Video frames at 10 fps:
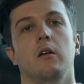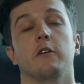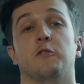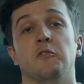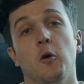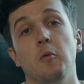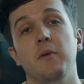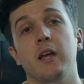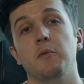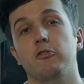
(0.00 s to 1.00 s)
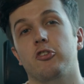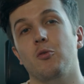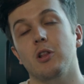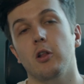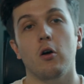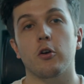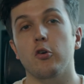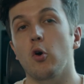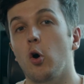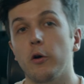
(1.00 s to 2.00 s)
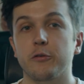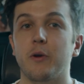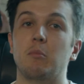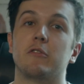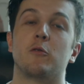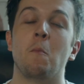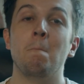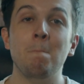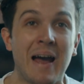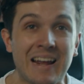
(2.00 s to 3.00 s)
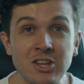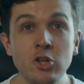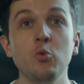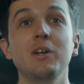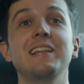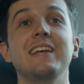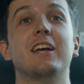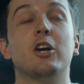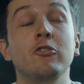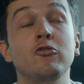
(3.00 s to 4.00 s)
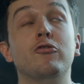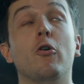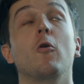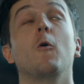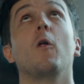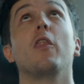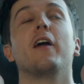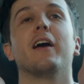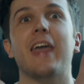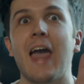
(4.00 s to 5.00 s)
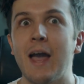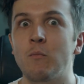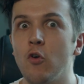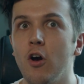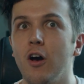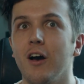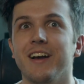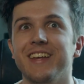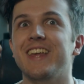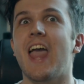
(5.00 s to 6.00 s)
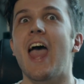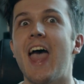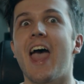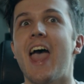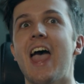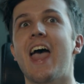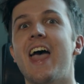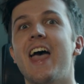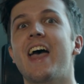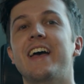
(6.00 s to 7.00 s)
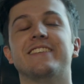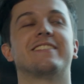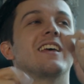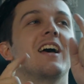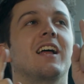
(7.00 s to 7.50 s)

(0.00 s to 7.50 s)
So on top of being able to shoot log, you're also able to manually control the camera. Yes!